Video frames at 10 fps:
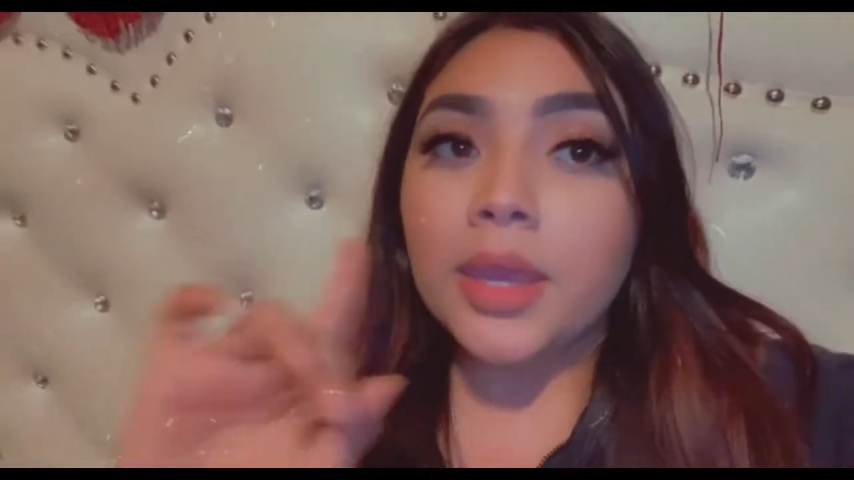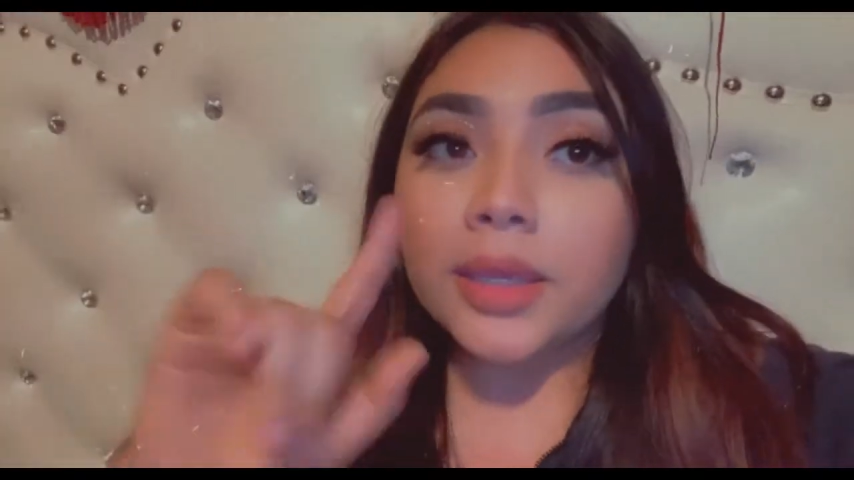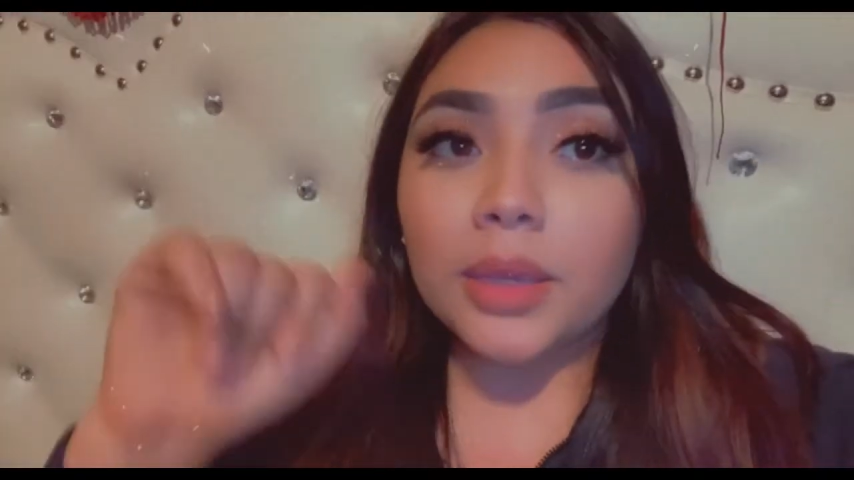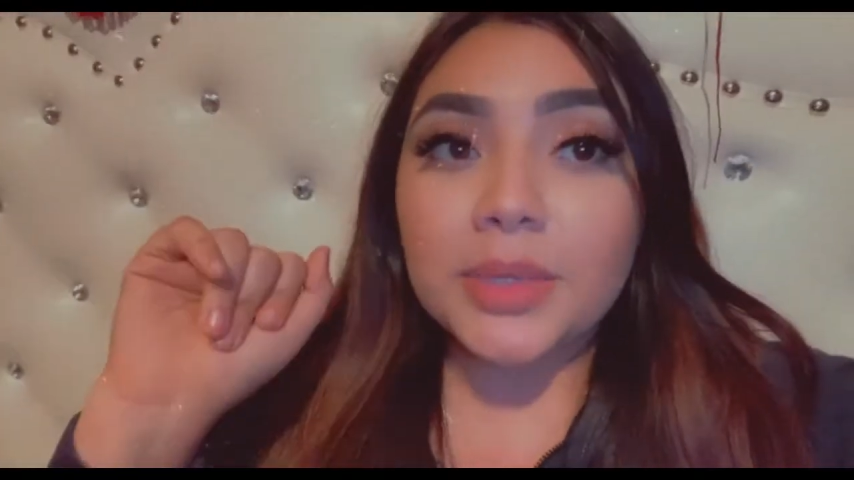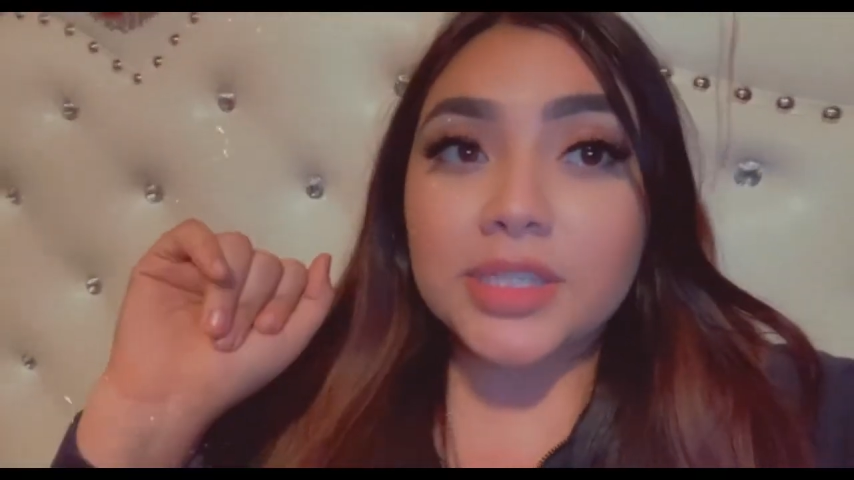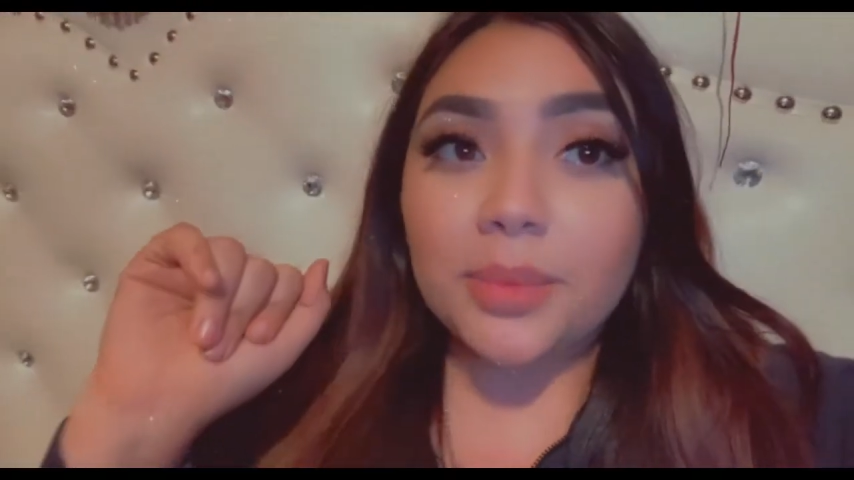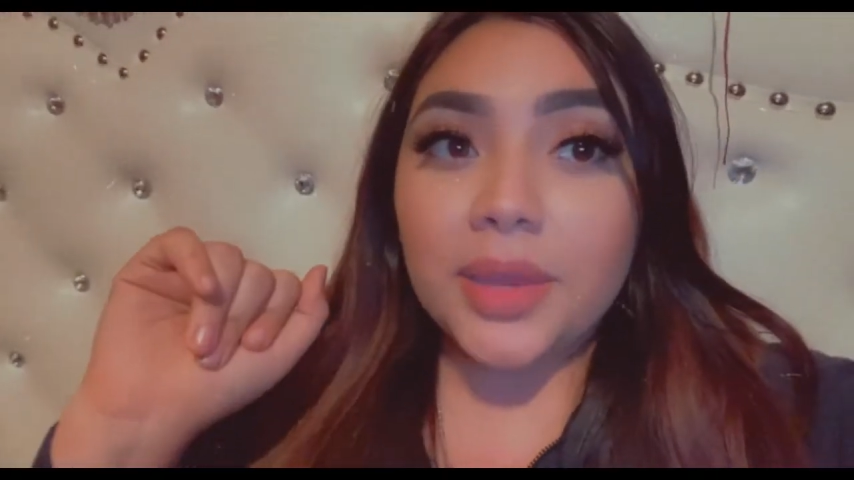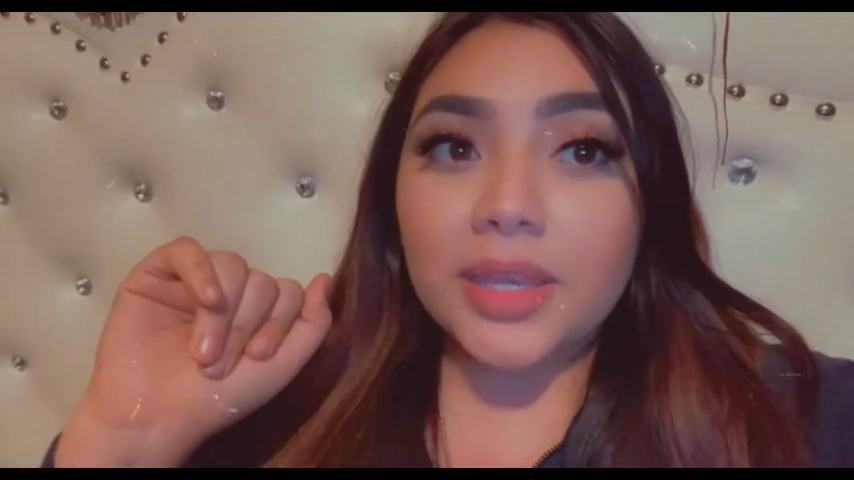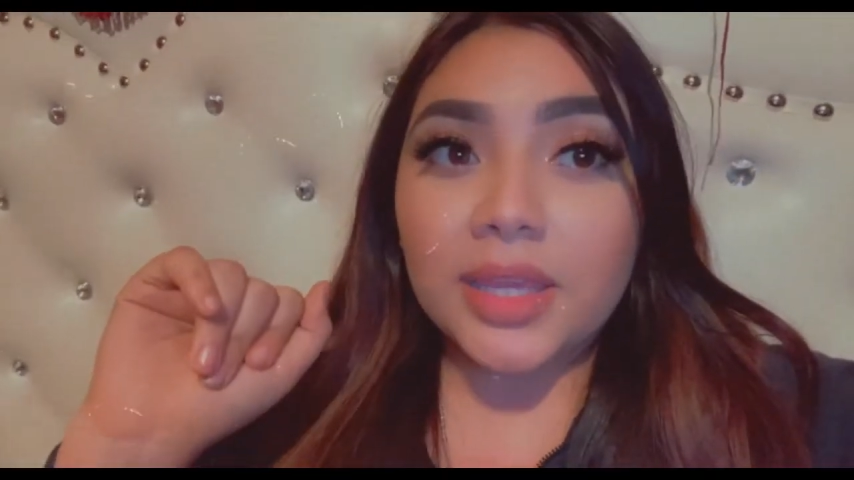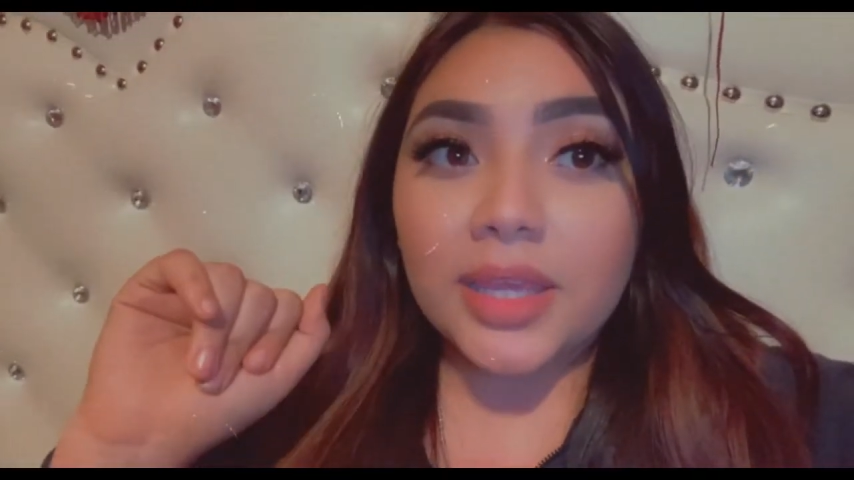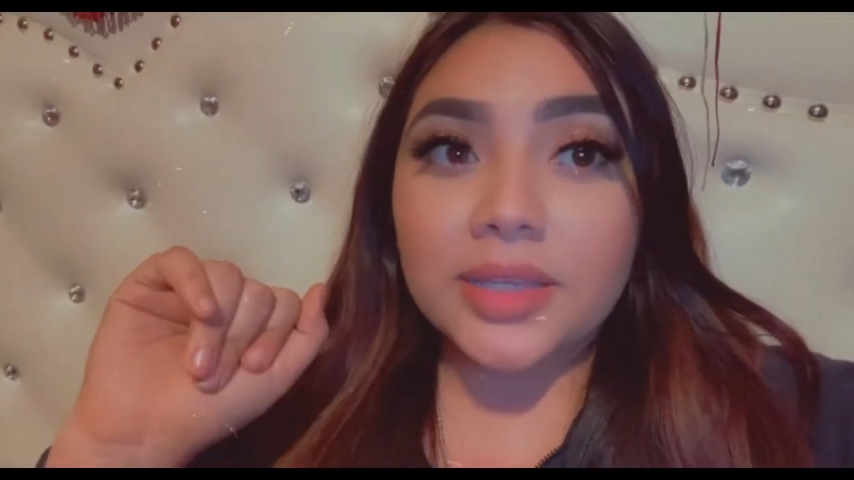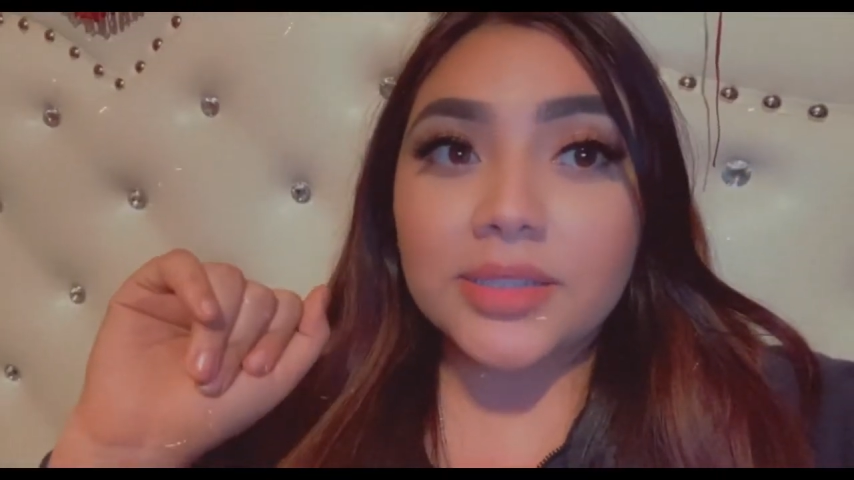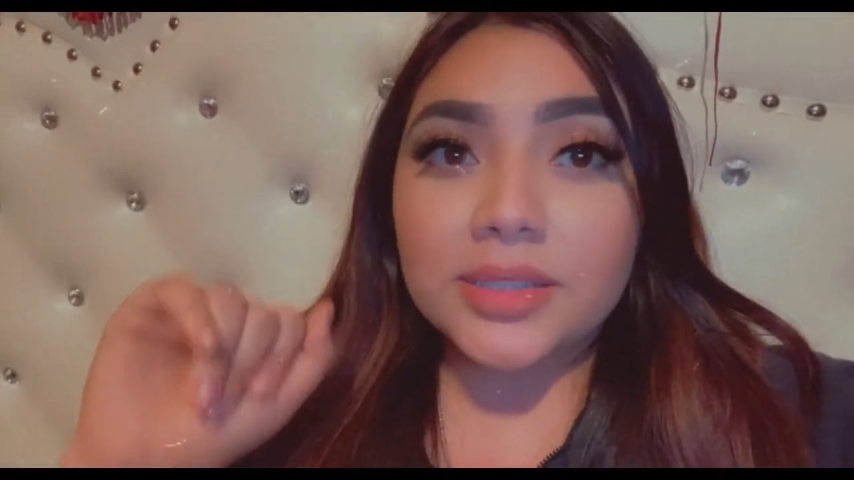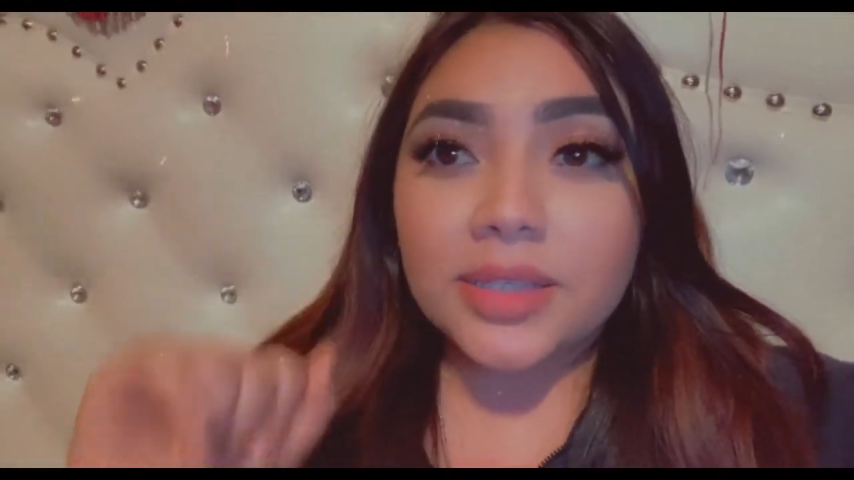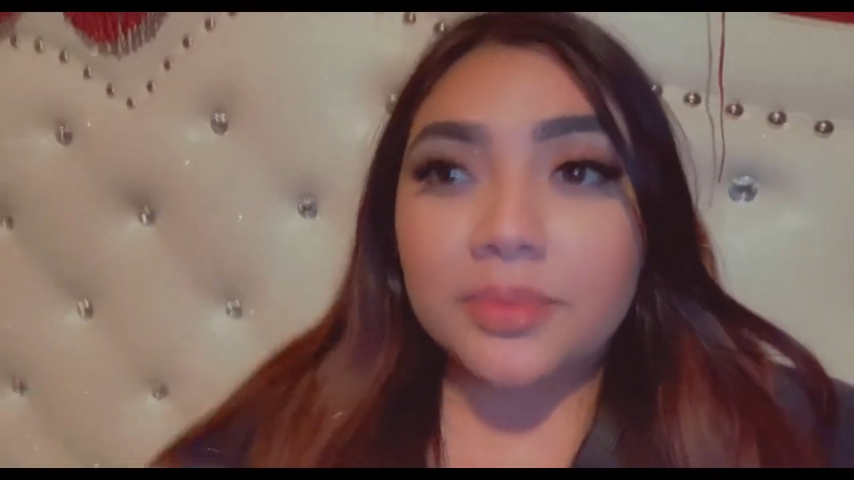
Give me some ideas.